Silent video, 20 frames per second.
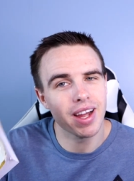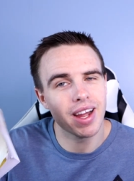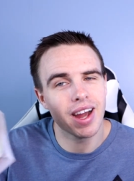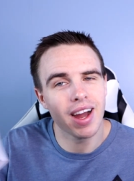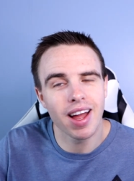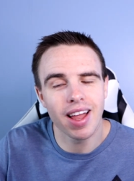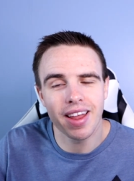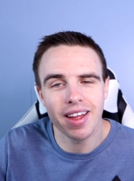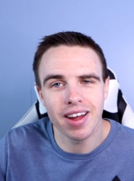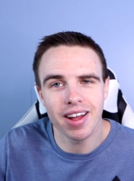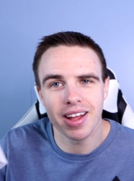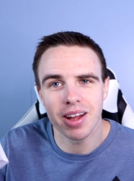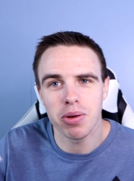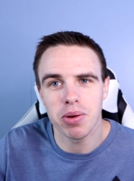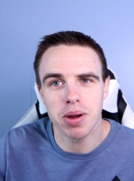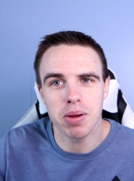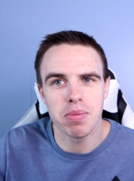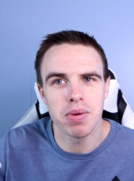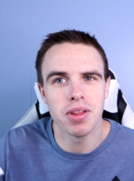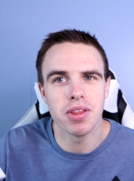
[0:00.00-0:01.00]
I highly, highly
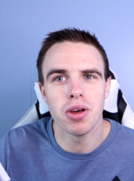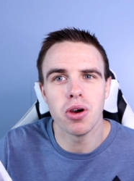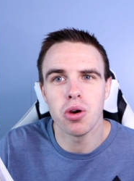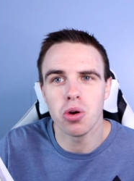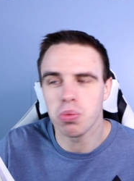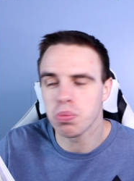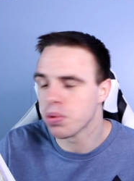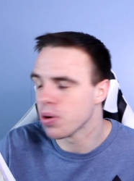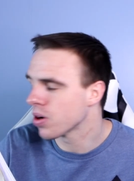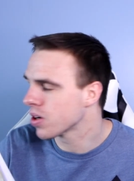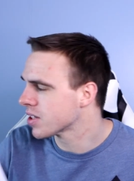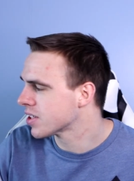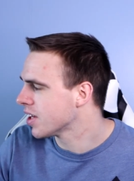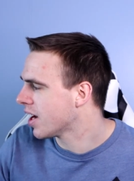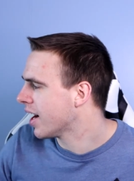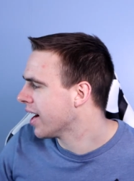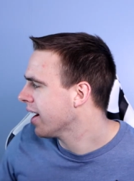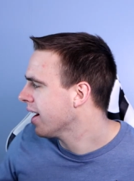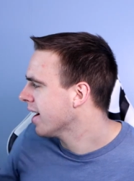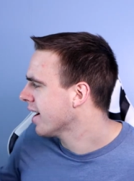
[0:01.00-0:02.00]
recommend the Oakes
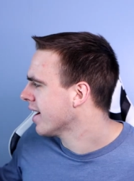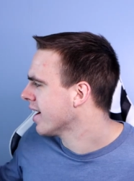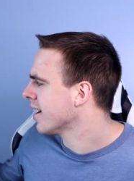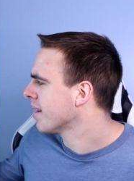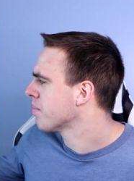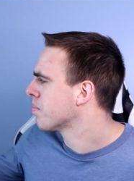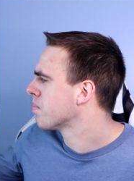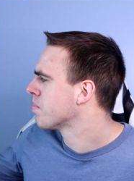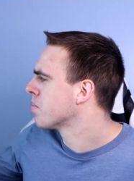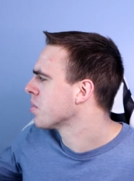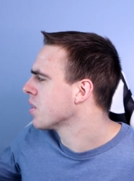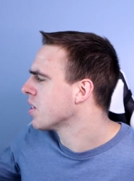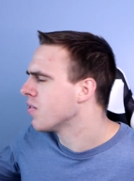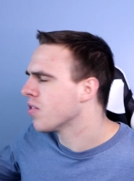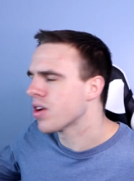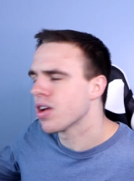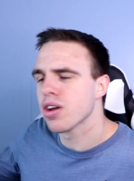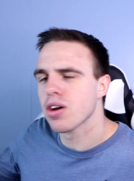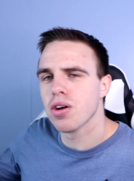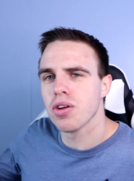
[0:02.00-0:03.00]
books. I
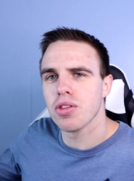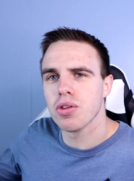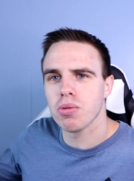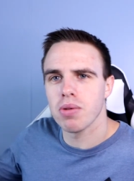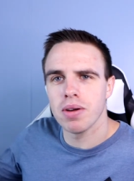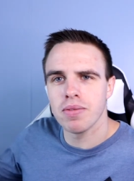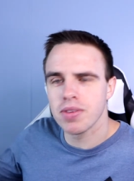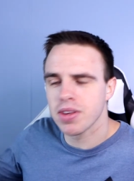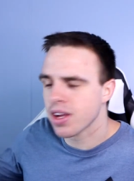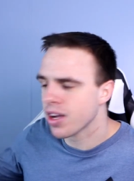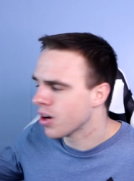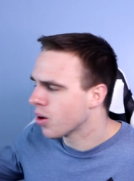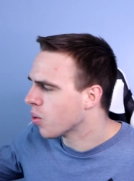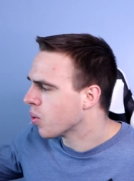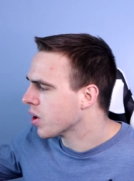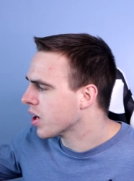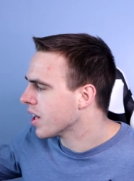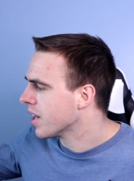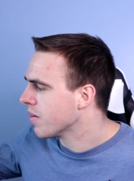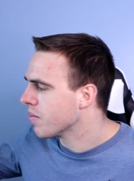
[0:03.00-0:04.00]
believe you can go to their website
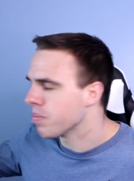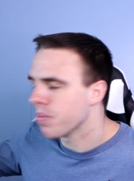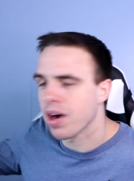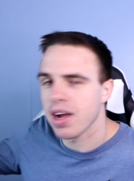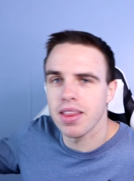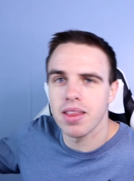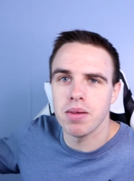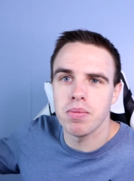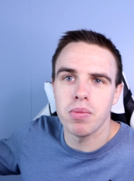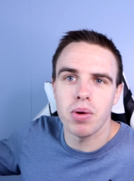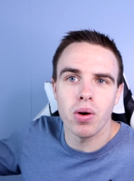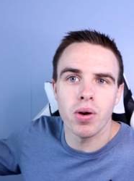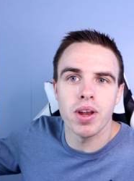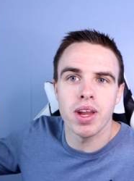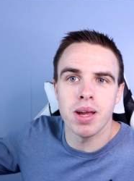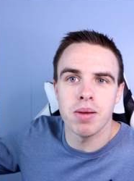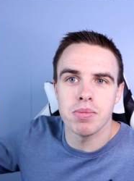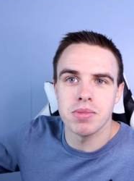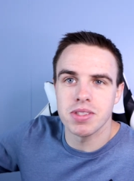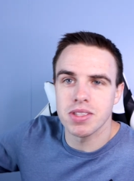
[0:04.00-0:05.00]
or you can even buy them
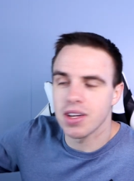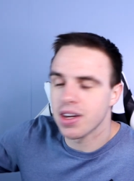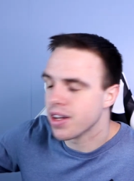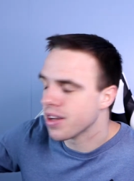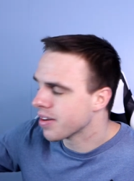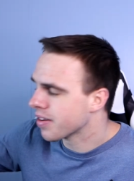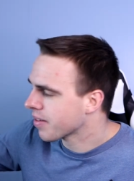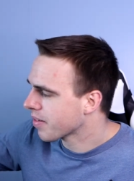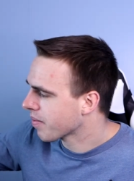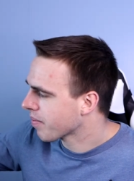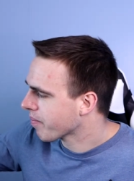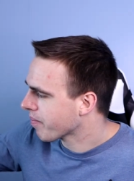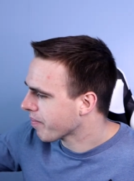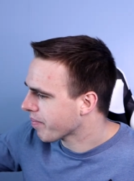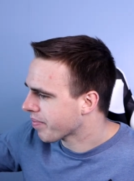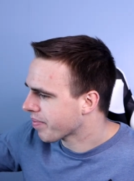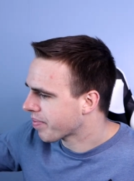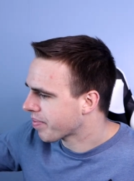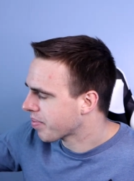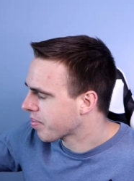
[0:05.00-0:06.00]
on Amazon.
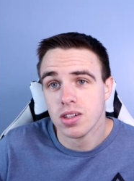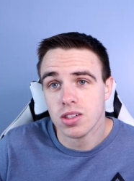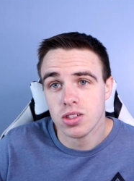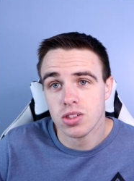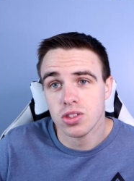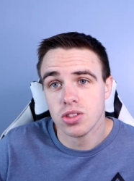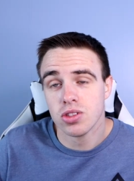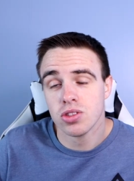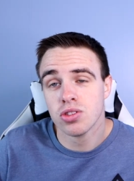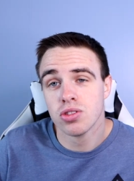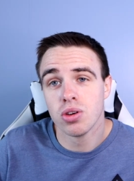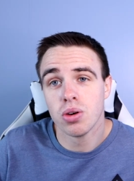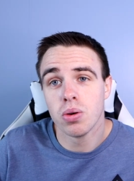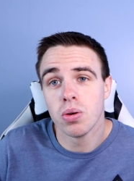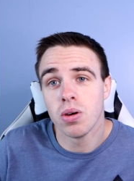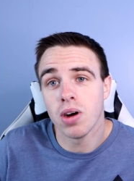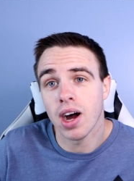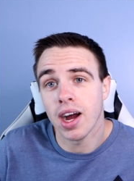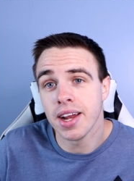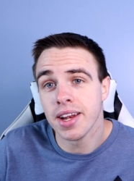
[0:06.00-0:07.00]

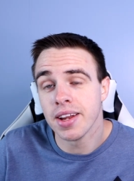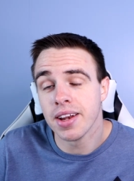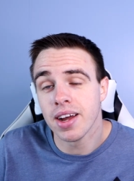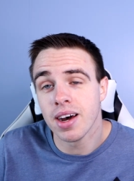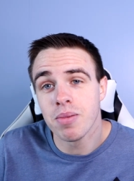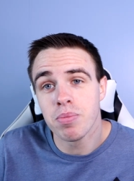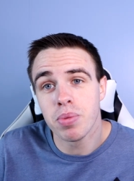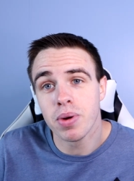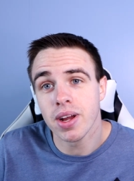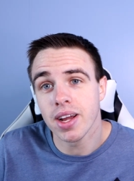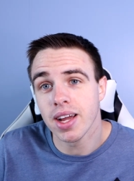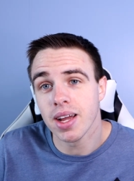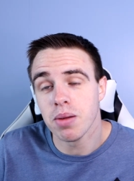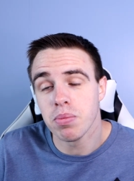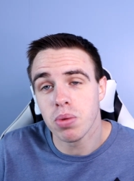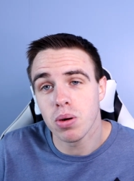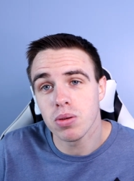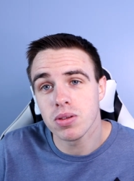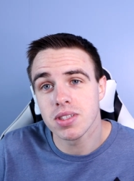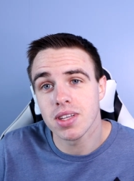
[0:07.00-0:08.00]
So I did not bring
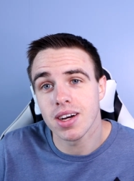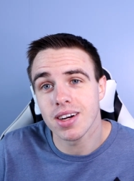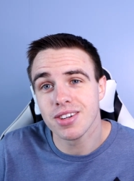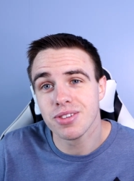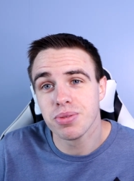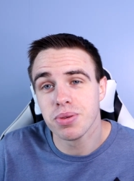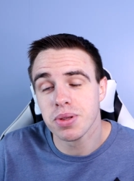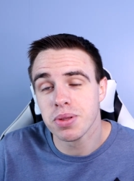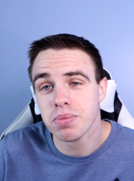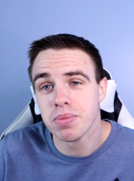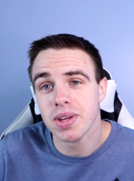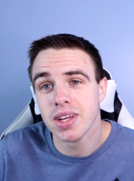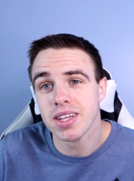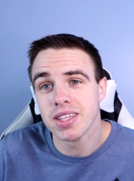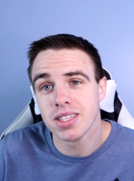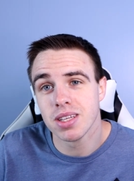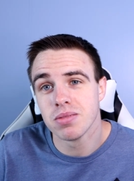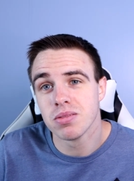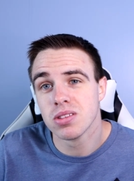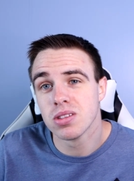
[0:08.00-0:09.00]
a pulse ox with
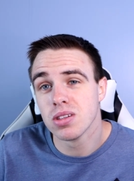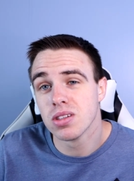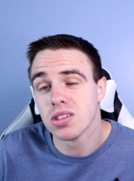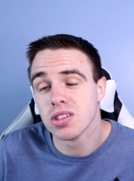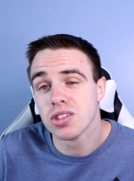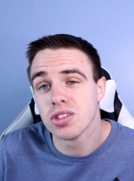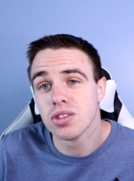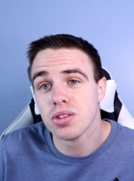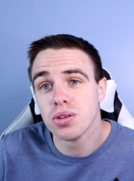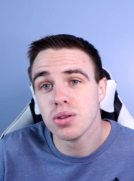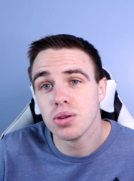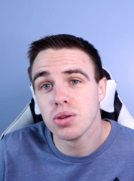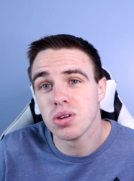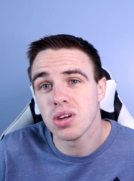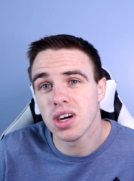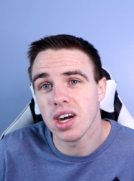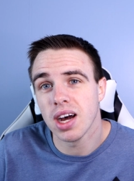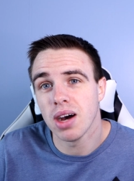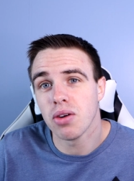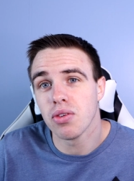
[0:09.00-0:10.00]
me. Some students
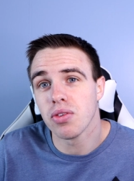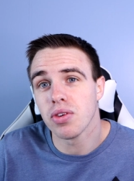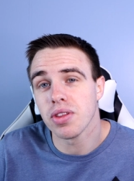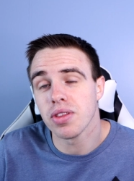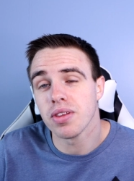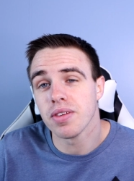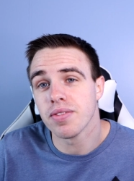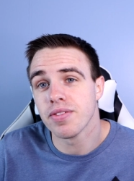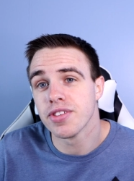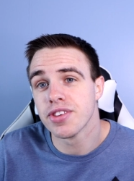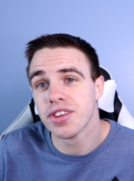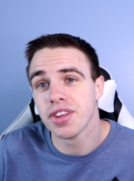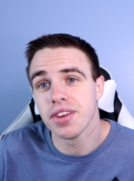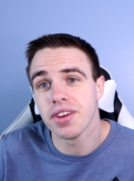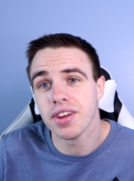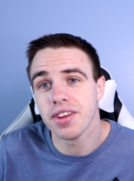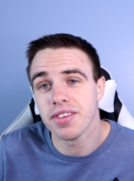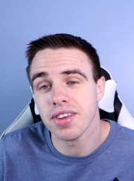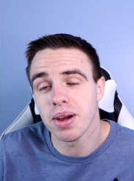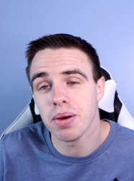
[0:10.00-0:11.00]
do. However, the
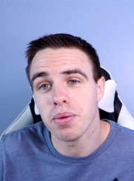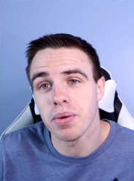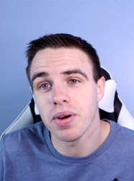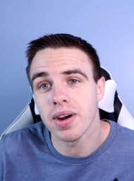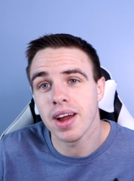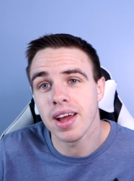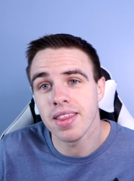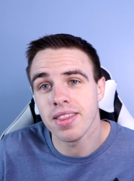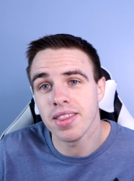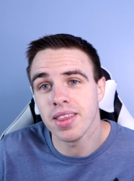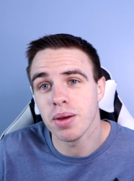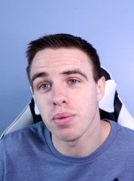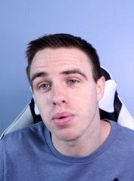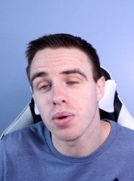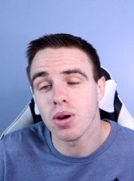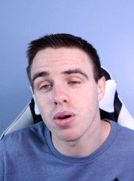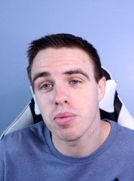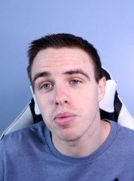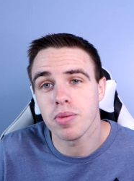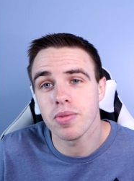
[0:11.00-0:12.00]
facilities I were at, they
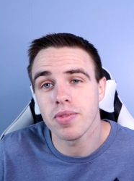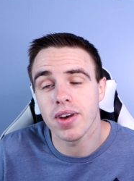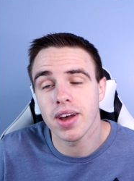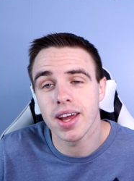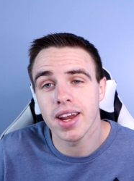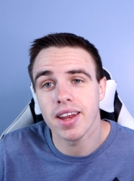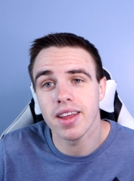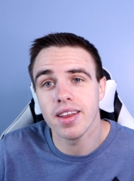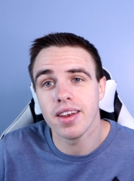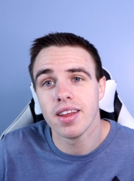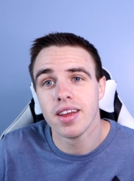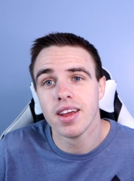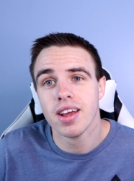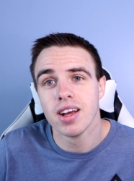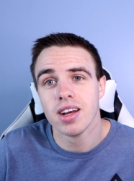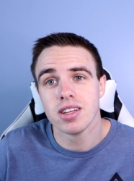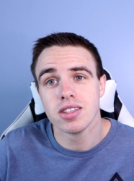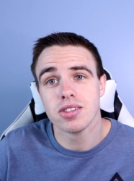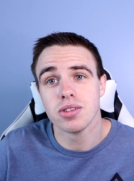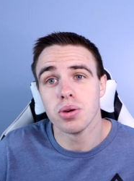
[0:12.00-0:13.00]
were all provided.
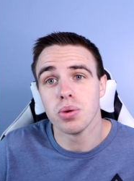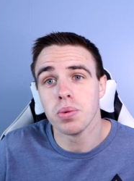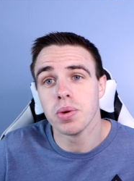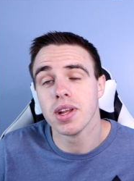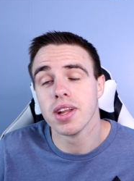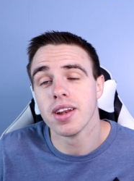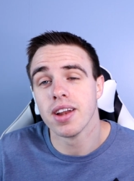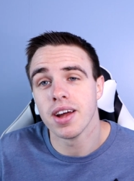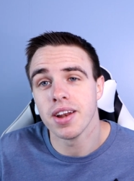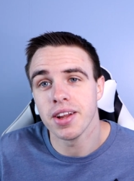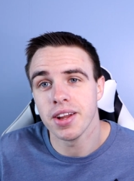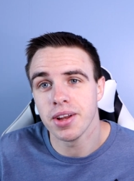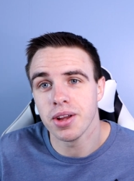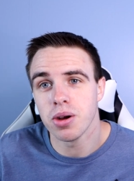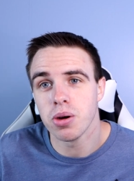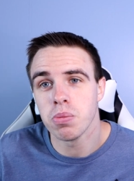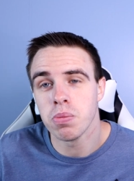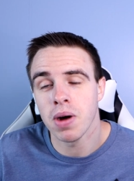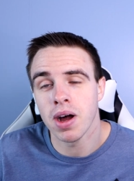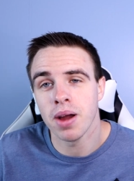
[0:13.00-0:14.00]
So we did not need to
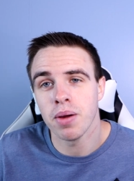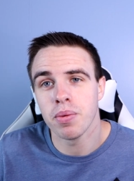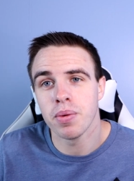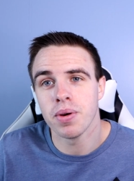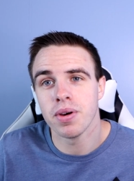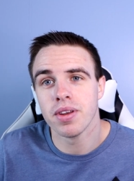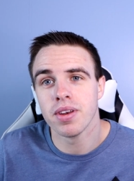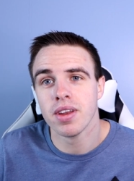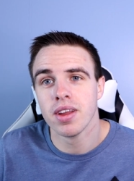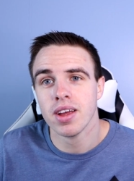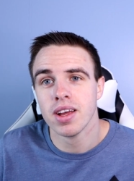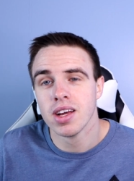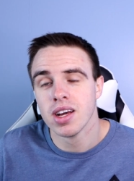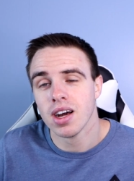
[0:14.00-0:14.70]
go buy one.